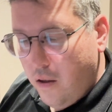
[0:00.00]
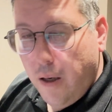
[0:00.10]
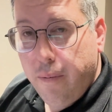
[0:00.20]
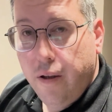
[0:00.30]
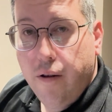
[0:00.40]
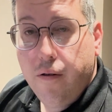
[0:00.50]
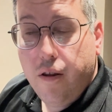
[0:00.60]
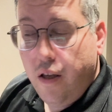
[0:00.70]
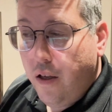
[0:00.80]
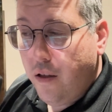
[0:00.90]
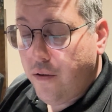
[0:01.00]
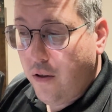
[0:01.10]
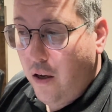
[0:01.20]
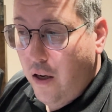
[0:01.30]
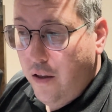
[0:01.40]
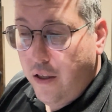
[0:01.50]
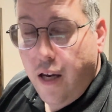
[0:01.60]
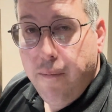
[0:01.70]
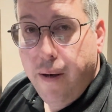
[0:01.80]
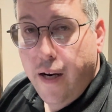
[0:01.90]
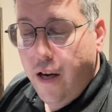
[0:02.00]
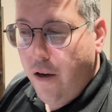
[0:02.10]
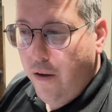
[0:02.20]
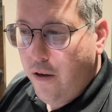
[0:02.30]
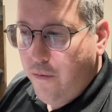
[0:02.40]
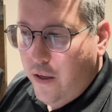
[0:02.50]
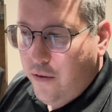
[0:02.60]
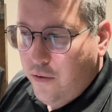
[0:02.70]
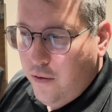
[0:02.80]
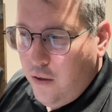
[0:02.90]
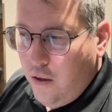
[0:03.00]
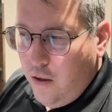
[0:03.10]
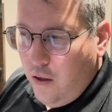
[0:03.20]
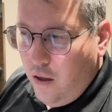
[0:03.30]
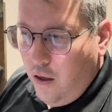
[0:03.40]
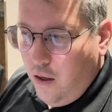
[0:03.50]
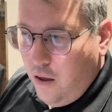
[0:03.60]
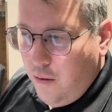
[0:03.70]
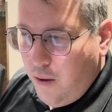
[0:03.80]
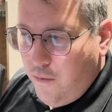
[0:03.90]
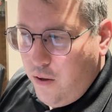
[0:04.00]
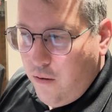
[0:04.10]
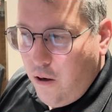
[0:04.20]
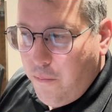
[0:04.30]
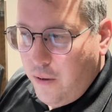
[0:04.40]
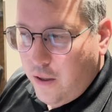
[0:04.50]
couple other things on the Gamepad I.O. interface. Uh, if you open the